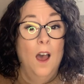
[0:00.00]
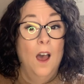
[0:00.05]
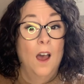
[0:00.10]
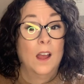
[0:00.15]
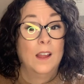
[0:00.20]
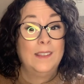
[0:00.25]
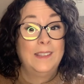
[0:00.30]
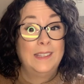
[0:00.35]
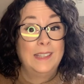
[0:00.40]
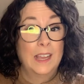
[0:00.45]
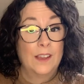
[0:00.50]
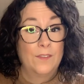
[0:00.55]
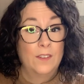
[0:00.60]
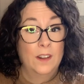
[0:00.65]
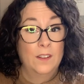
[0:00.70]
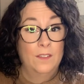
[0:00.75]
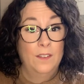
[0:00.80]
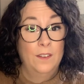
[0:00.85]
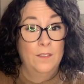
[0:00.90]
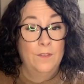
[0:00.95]
A
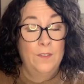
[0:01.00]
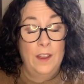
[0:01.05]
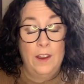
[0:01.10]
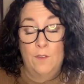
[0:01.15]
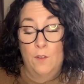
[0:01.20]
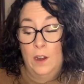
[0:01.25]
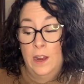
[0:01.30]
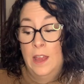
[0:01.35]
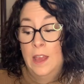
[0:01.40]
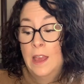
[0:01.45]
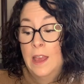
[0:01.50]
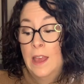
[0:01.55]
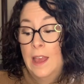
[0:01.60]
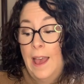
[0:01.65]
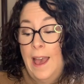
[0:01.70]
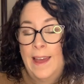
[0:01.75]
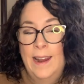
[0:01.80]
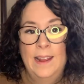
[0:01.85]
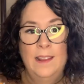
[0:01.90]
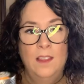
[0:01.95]
definite favorite.
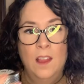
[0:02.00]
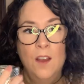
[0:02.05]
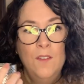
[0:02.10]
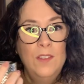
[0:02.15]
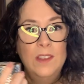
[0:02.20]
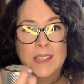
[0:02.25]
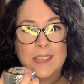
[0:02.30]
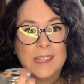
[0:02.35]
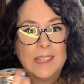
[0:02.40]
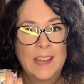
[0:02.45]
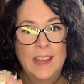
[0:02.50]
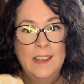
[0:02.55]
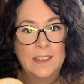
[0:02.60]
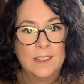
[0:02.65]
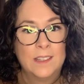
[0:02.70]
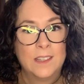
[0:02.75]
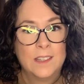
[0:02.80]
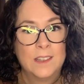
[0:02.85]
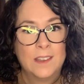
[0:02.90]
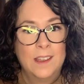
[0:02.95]
And I love the
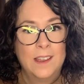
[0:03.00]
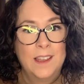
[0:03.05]
scent.